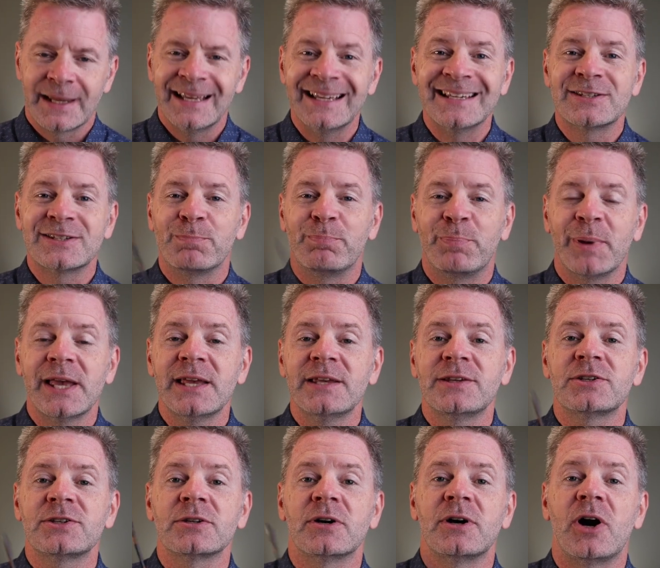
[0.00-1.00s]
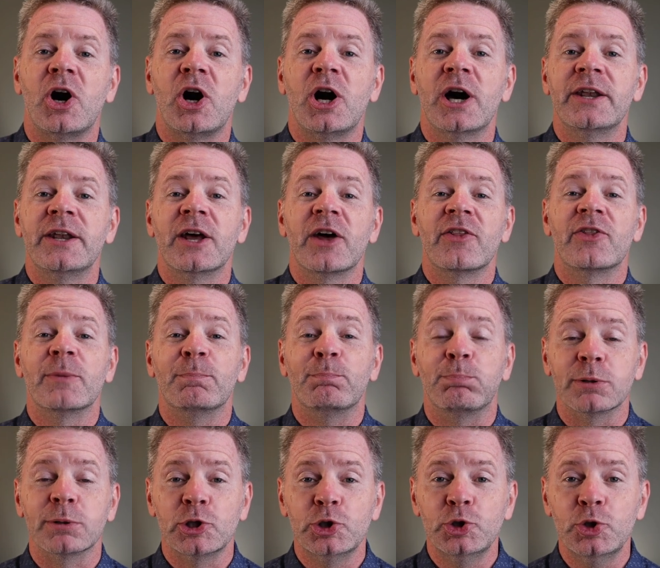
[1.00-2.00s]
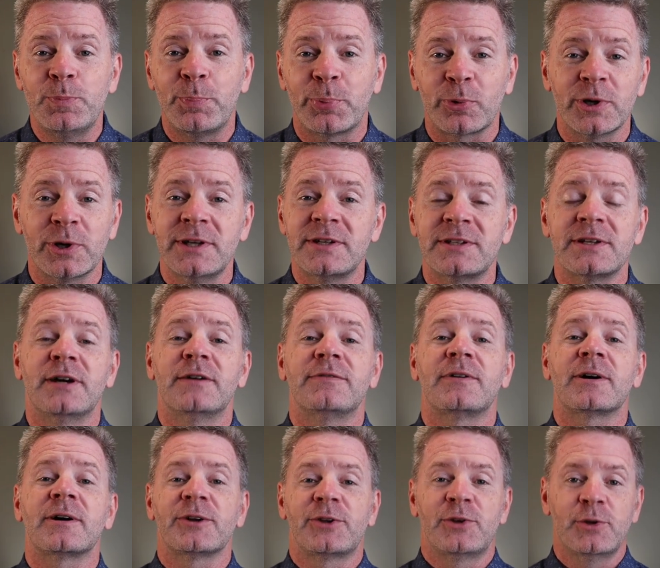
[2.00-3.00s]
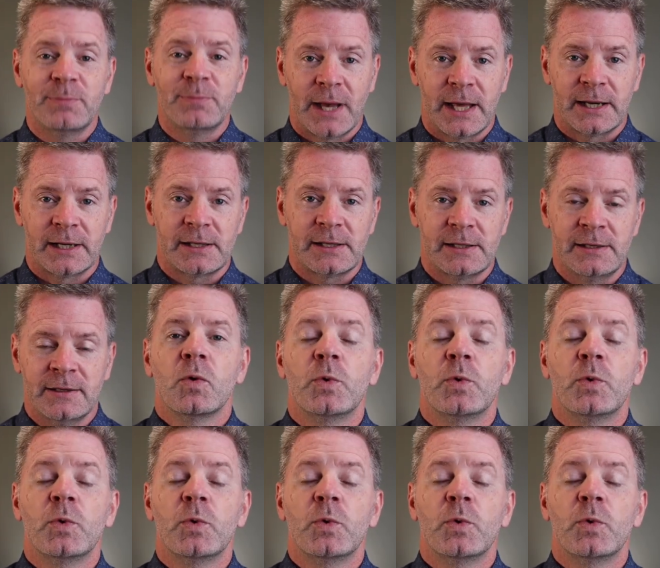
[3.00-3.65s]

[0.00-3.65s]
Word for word: is based on the blueprint of our humanity,